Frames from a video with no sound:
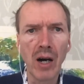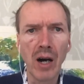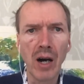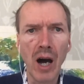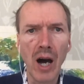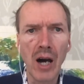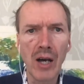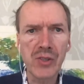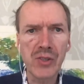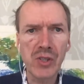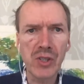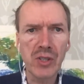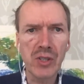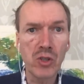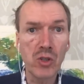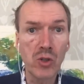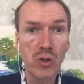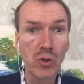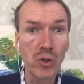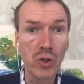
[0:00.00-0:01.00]
ask
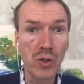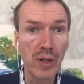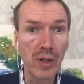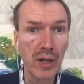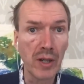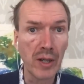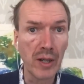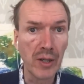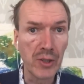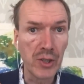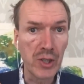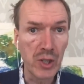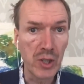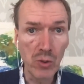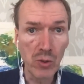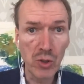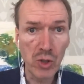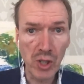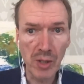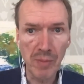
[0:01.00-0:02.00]
to you,
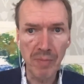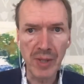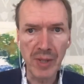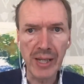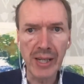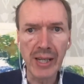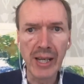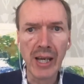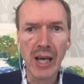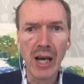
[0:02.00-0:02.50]
Chimni,